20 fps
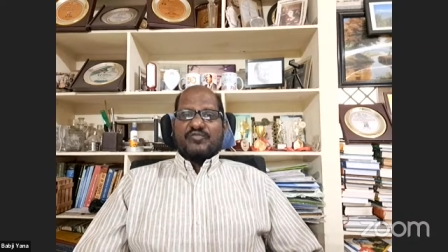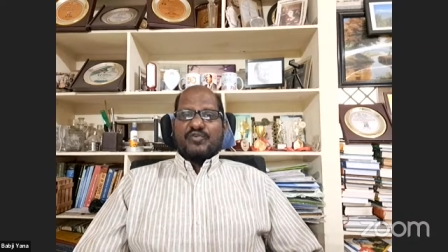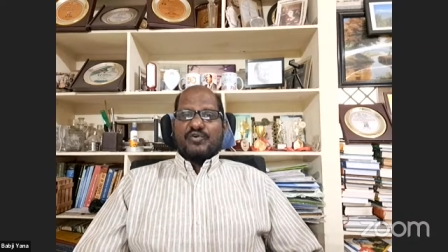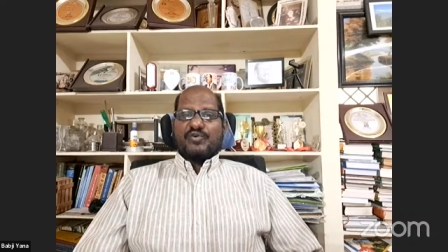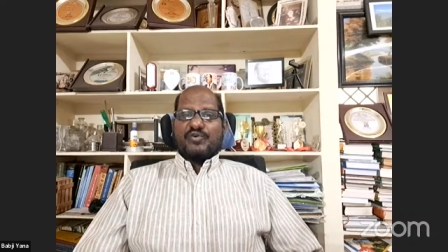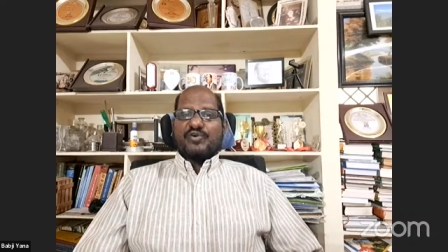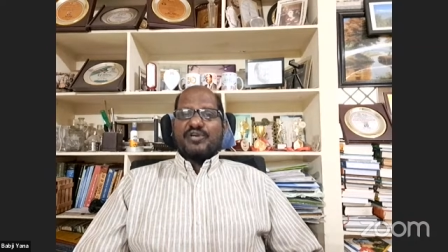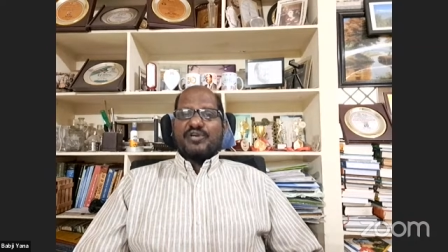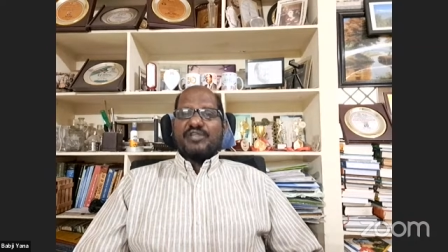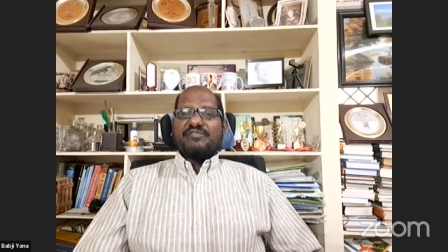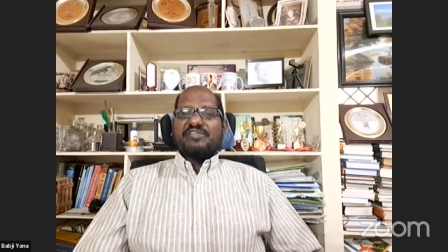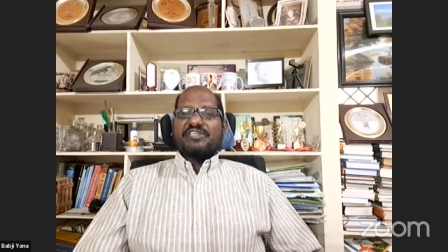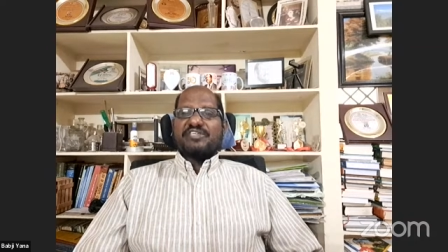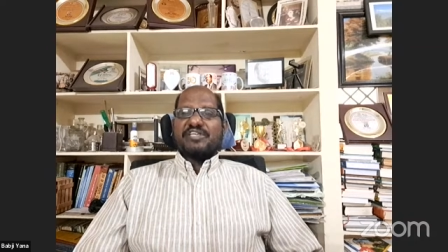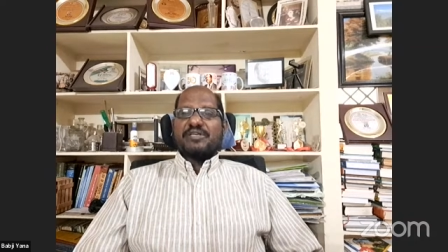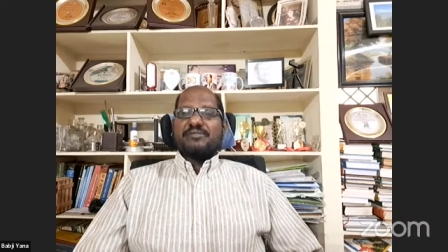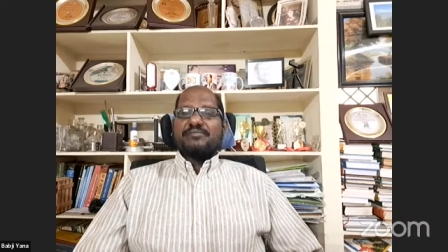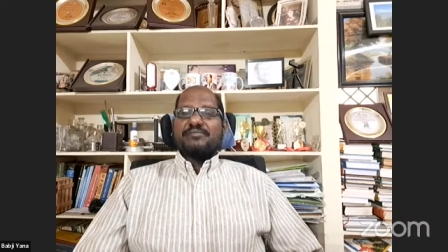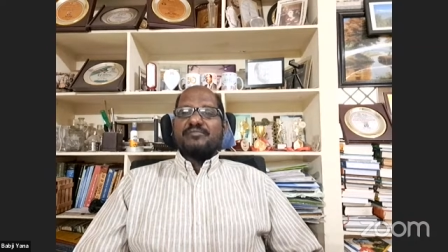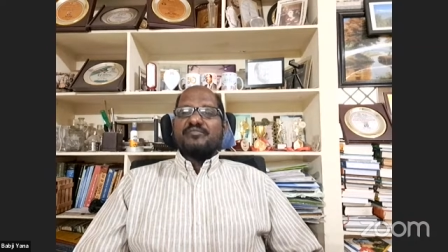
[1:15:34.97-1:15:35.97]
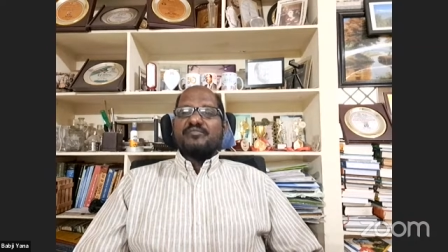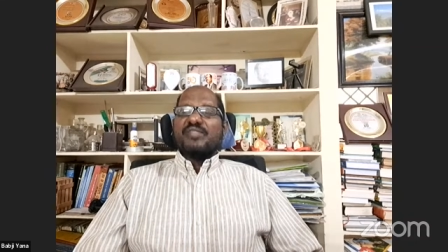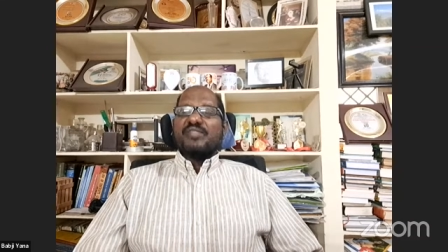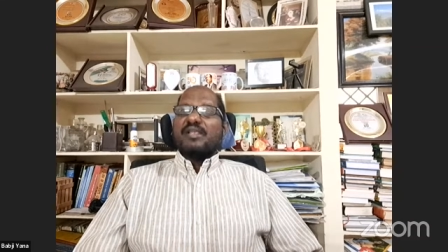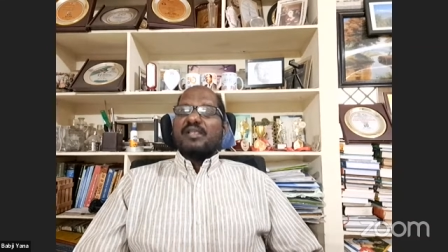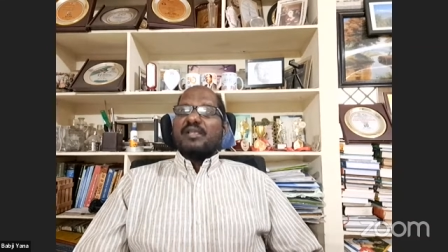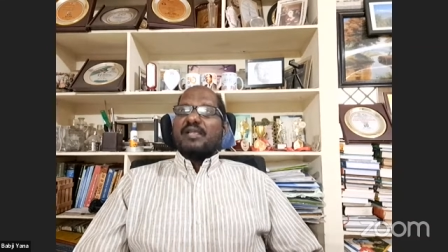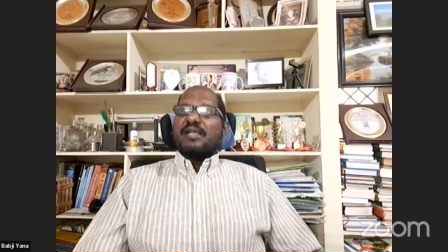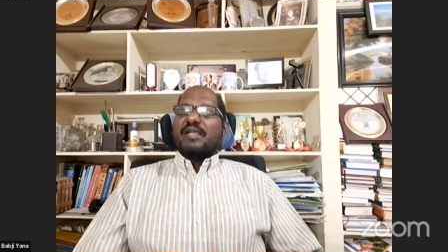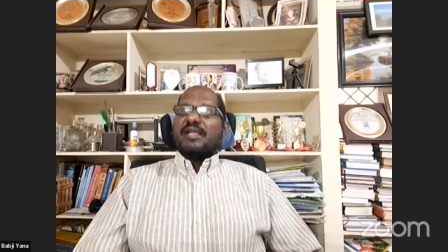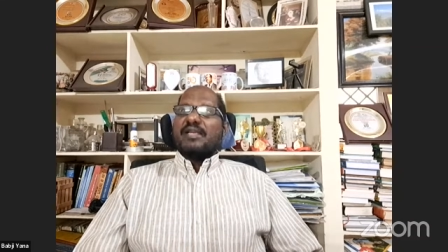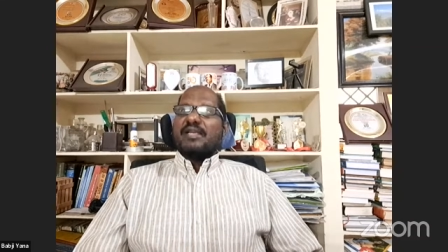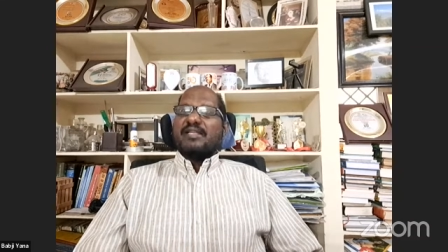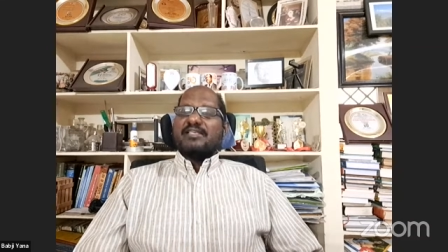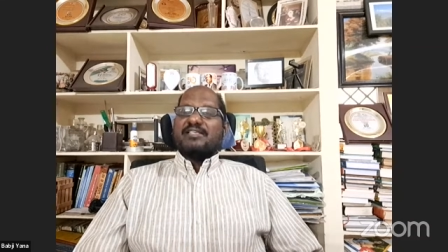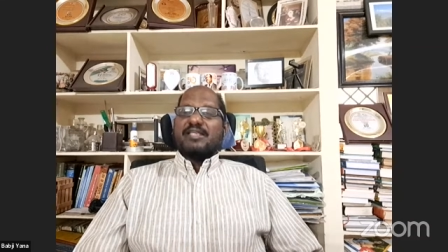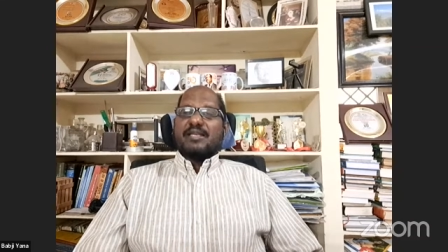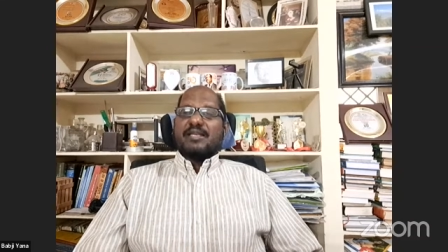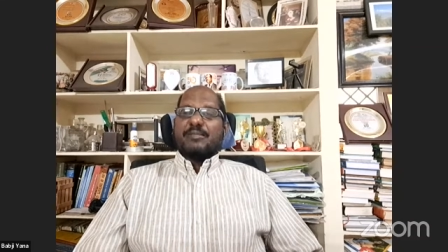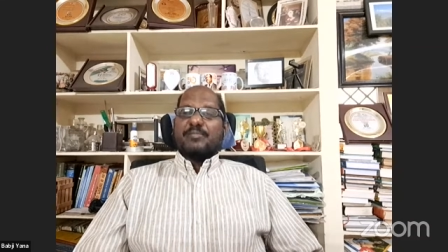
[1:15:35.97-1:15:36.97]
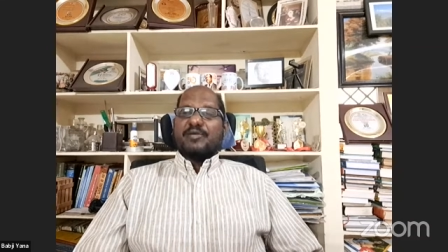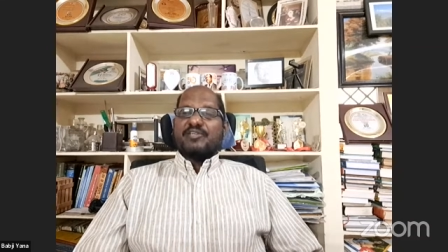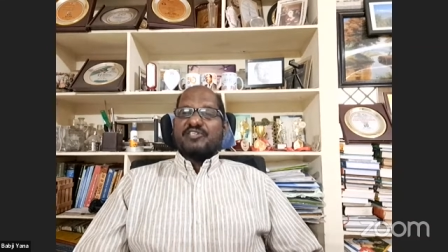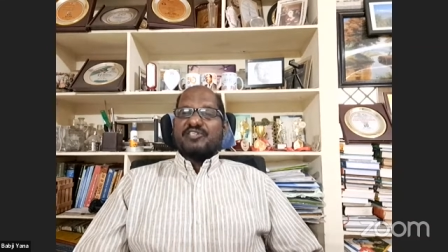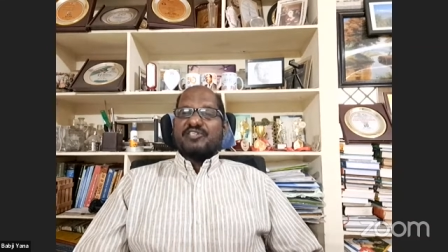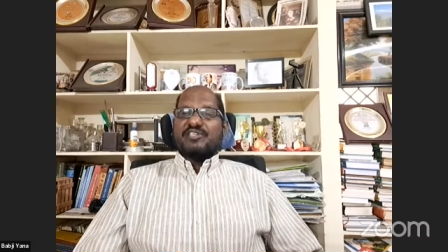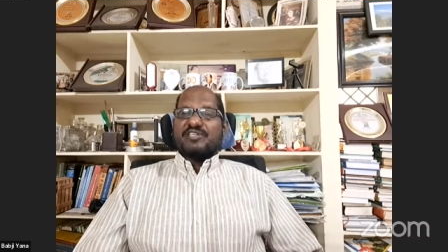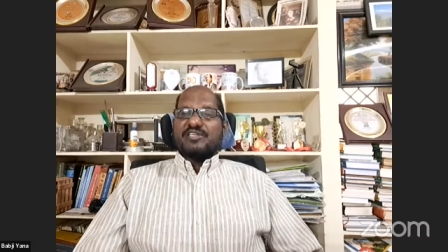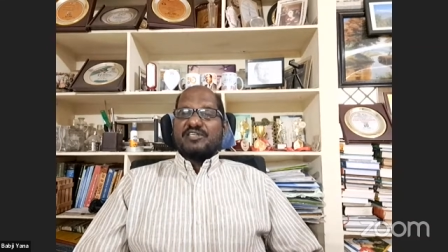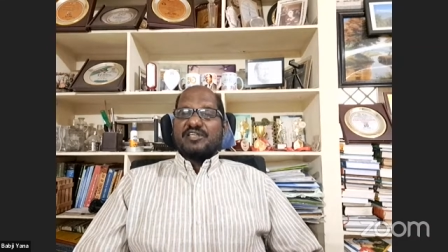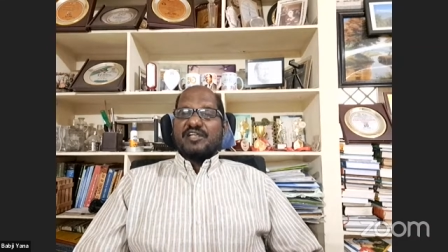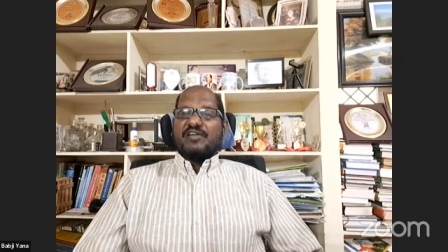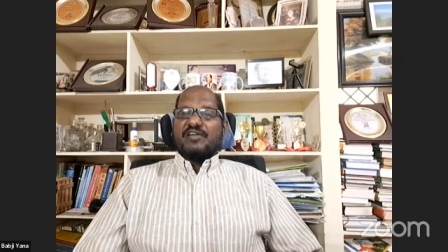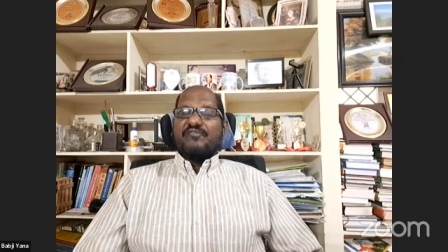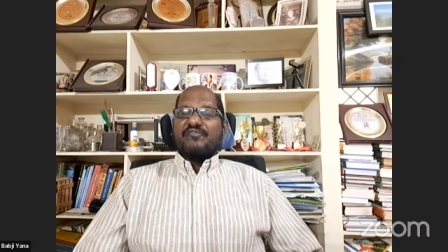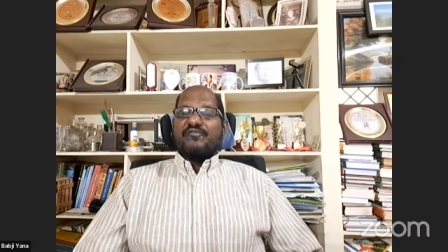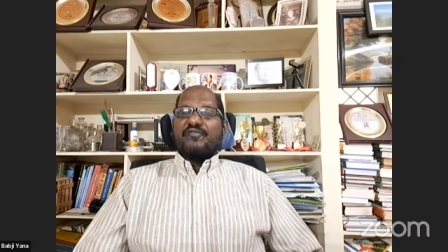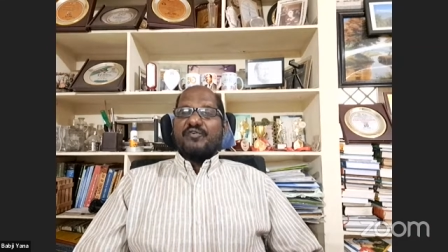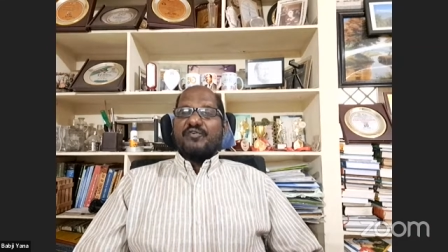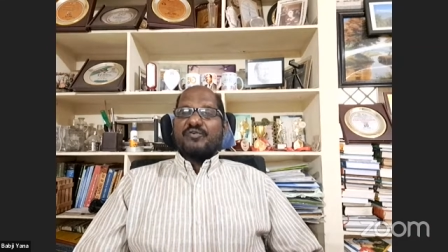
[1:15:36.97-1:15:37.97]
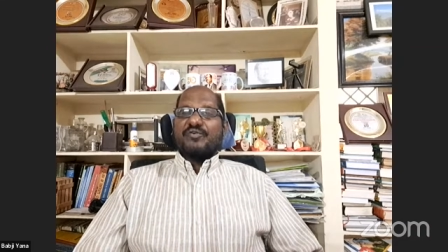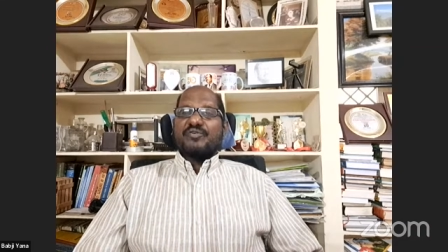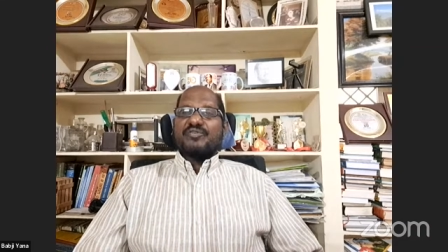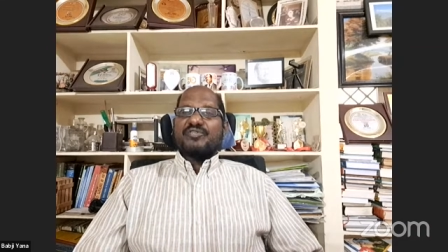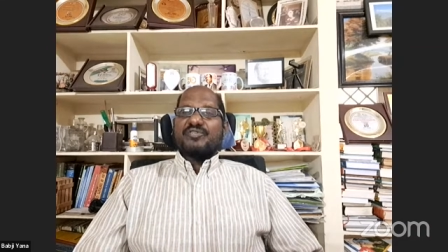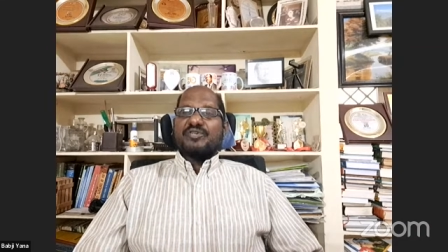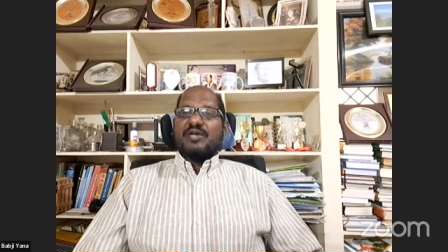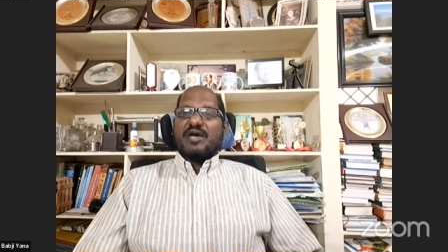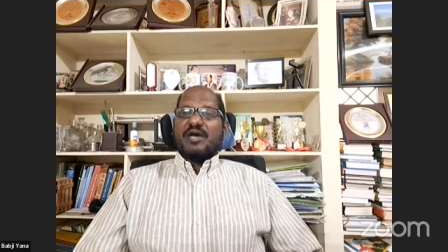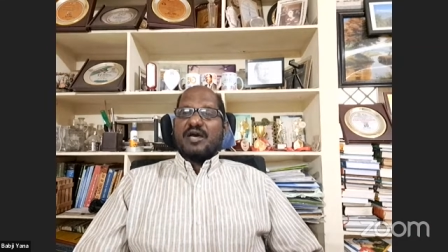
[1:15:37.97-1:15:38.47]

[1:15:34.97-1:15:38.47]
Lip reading: Photo division, it is a repository of photos,